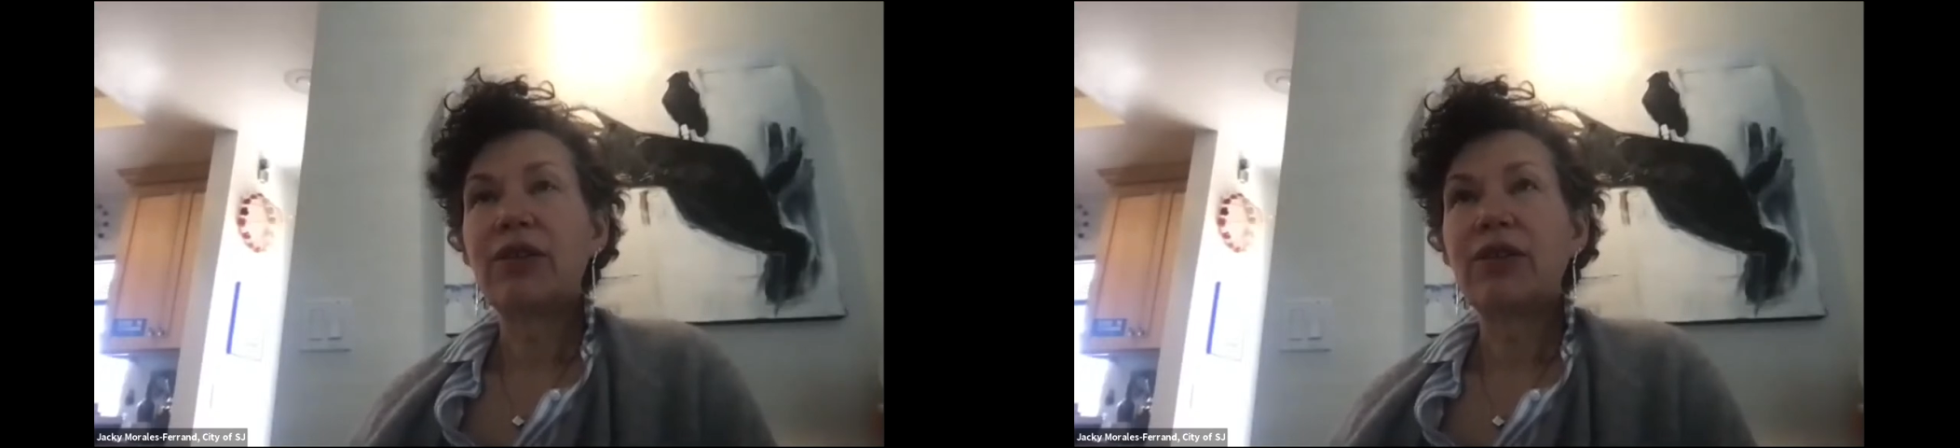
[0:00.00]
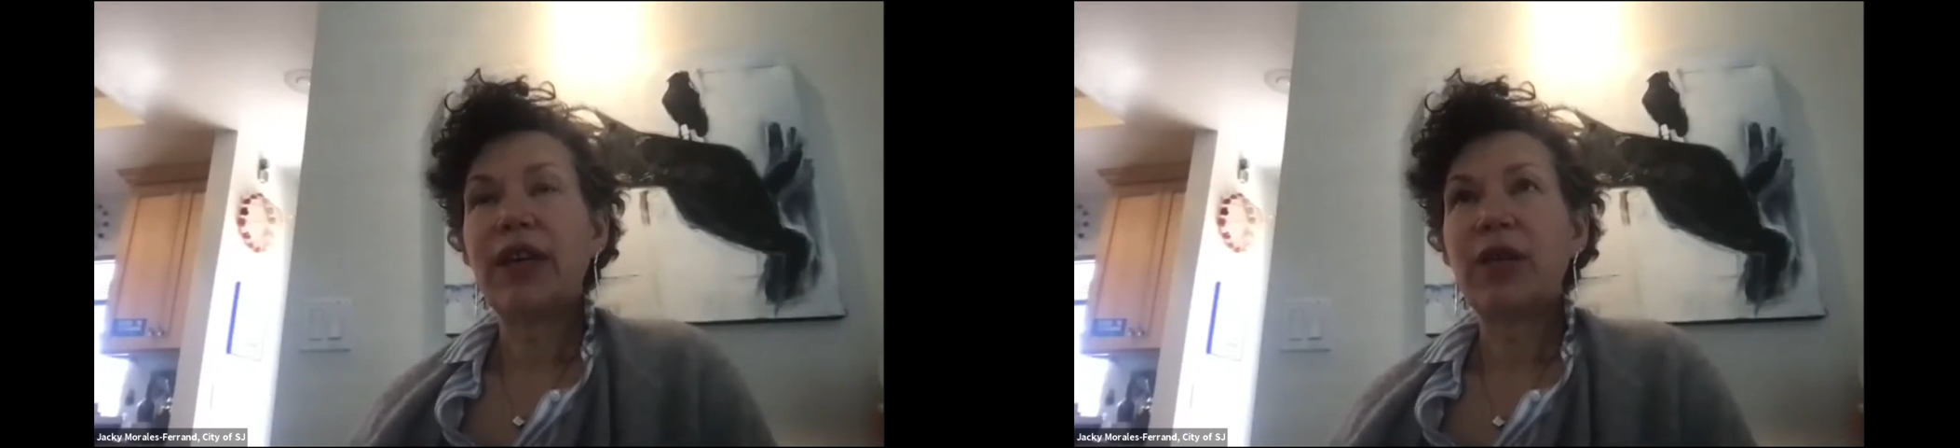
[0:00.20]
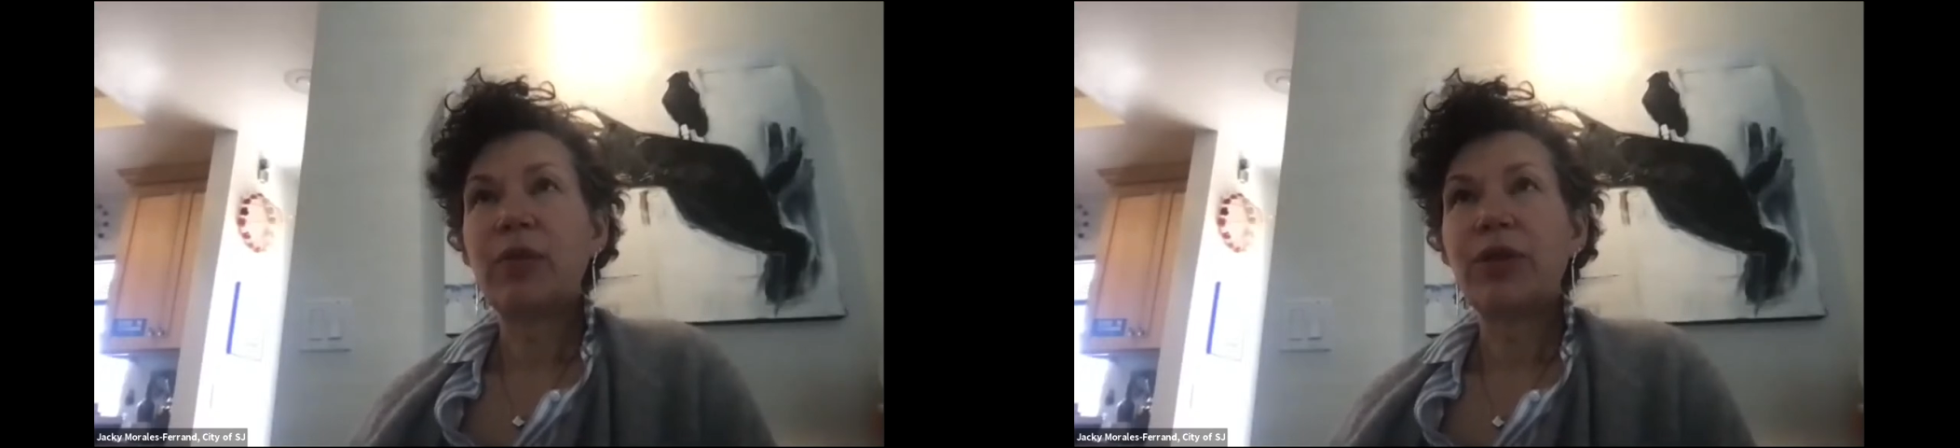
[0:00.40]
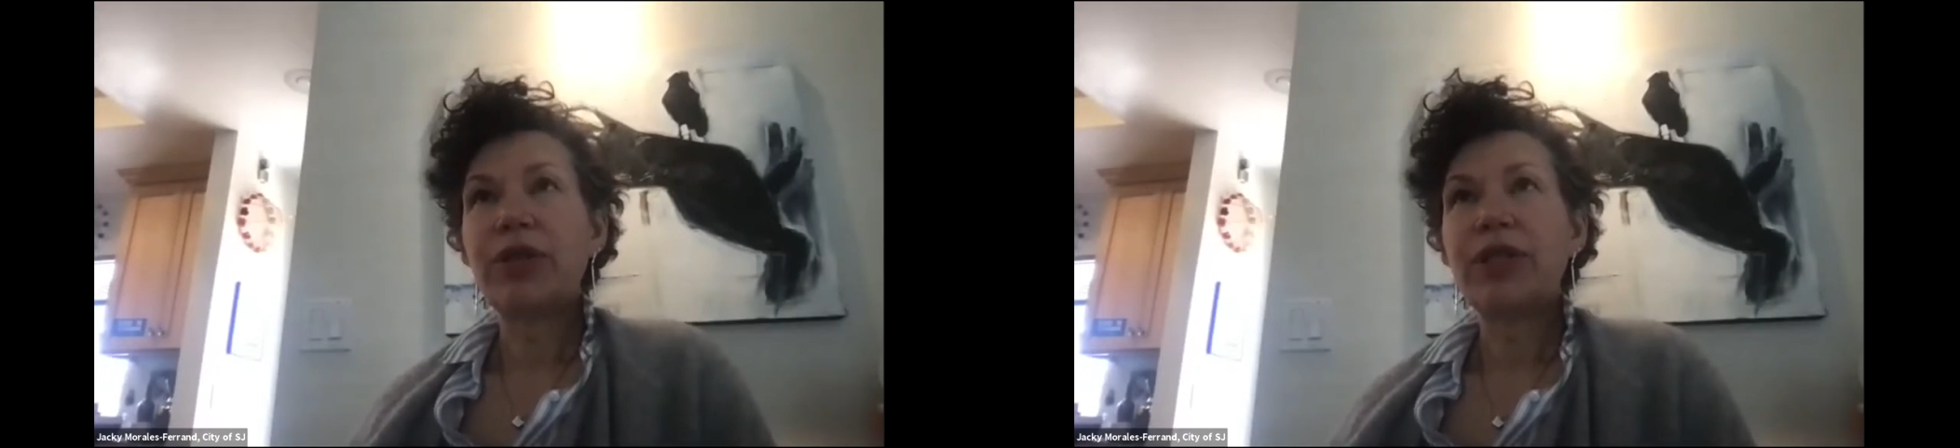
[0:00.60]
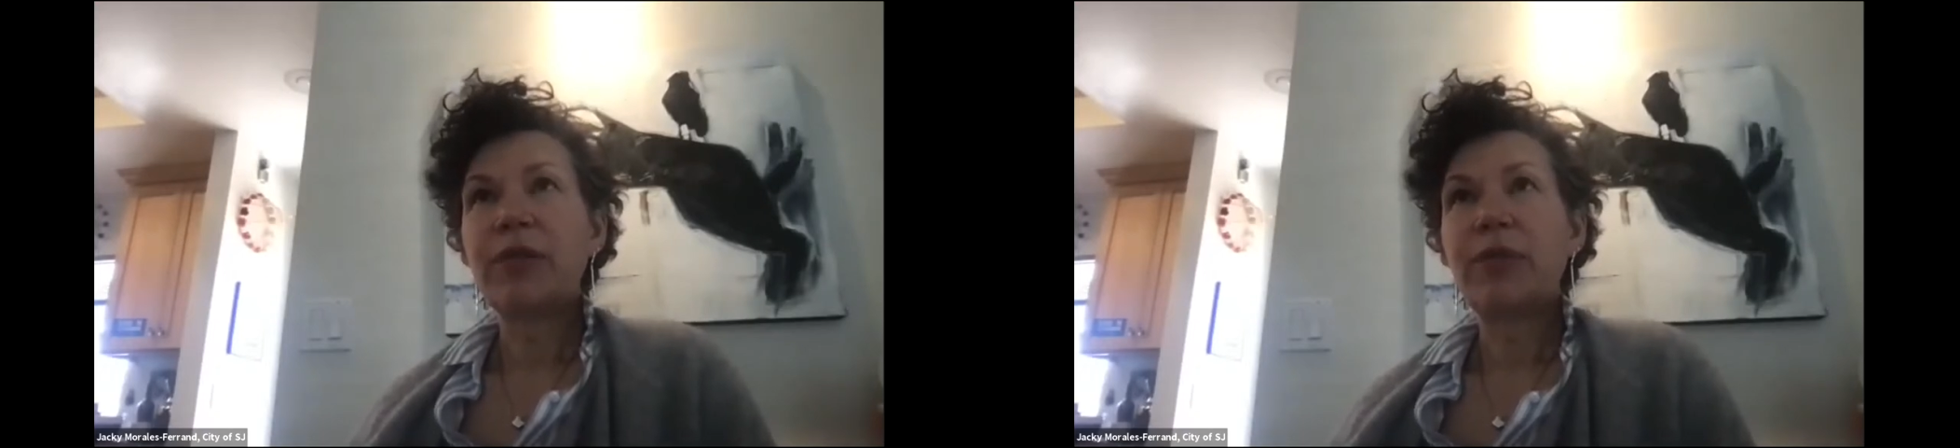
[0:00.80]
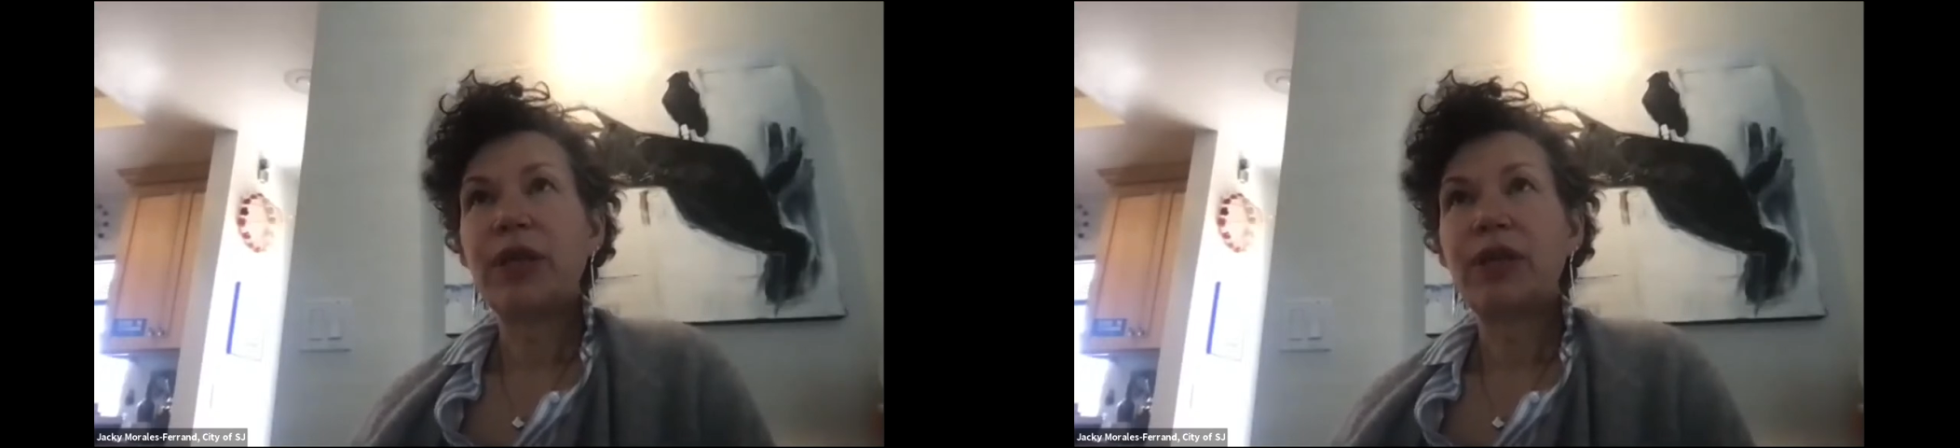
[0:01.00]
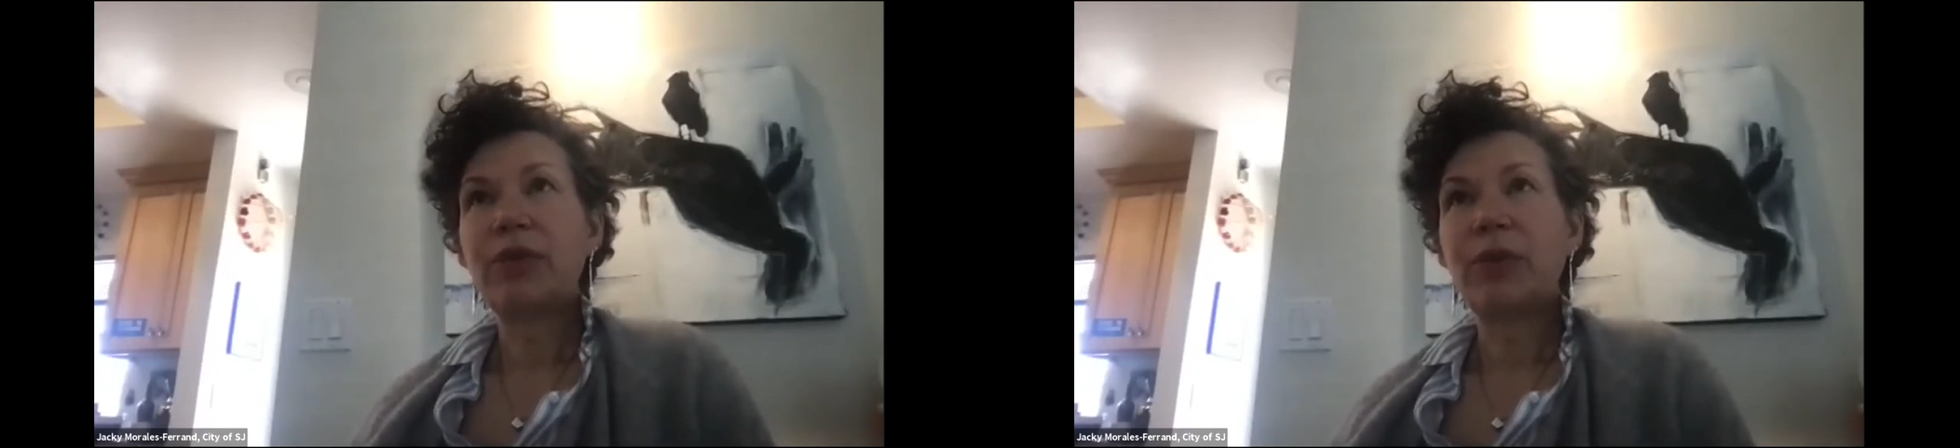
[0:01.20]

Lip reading: developers to build